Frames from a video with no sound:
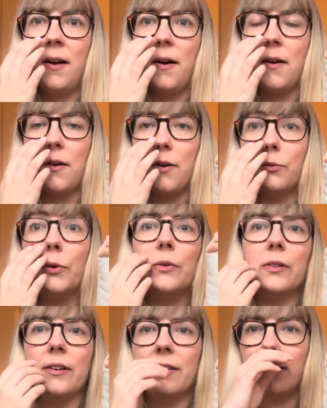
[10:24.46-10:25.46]

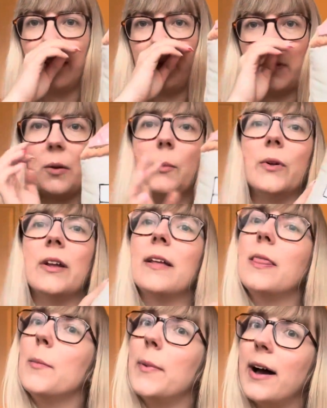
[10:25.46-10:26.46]
ruthless, I'm gonna put it
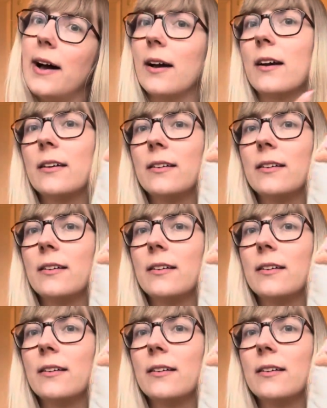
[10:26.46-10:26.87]
in the bag.